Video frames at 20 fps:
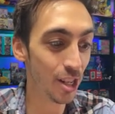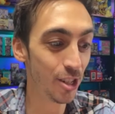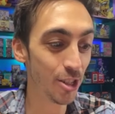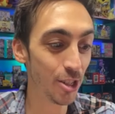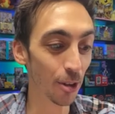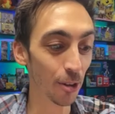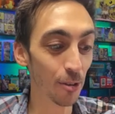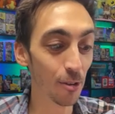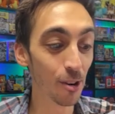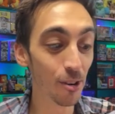
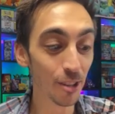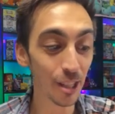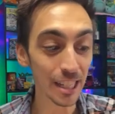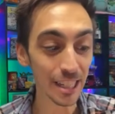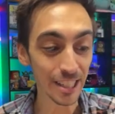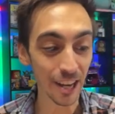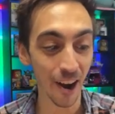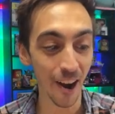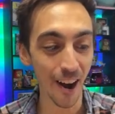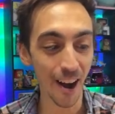
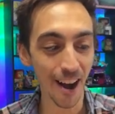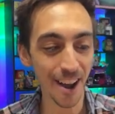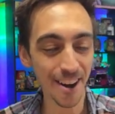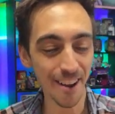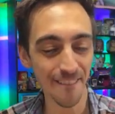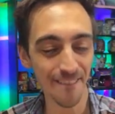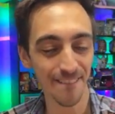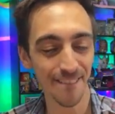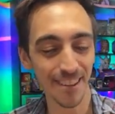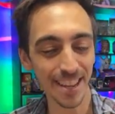Duraludon
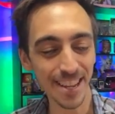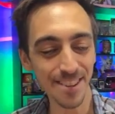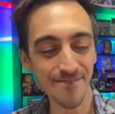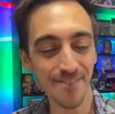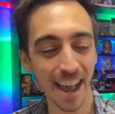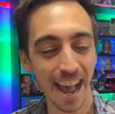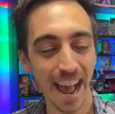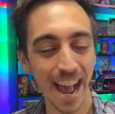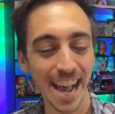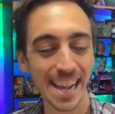
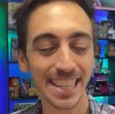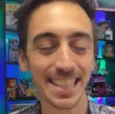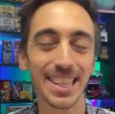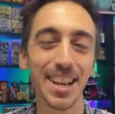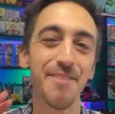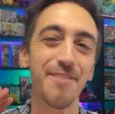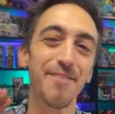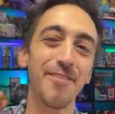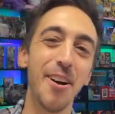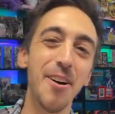VMAX
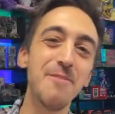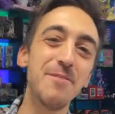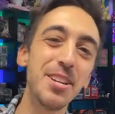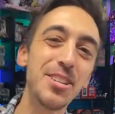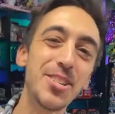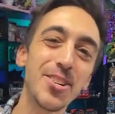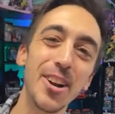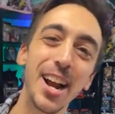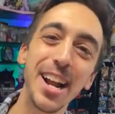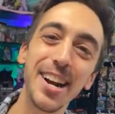from the
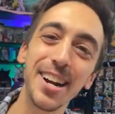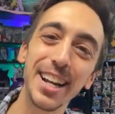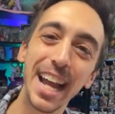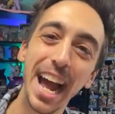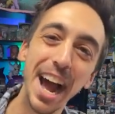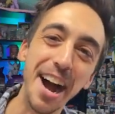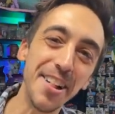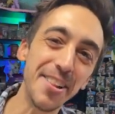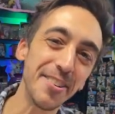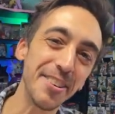Trainer
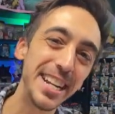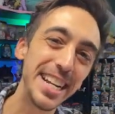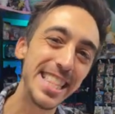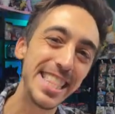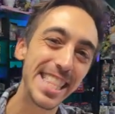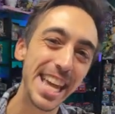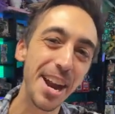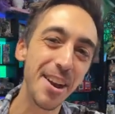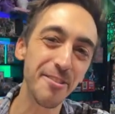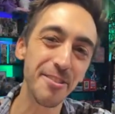Gallery.
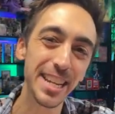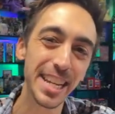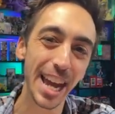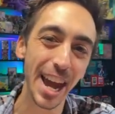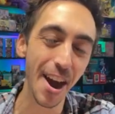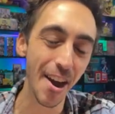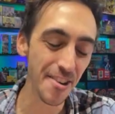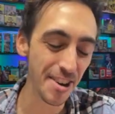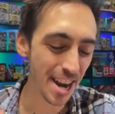There we go.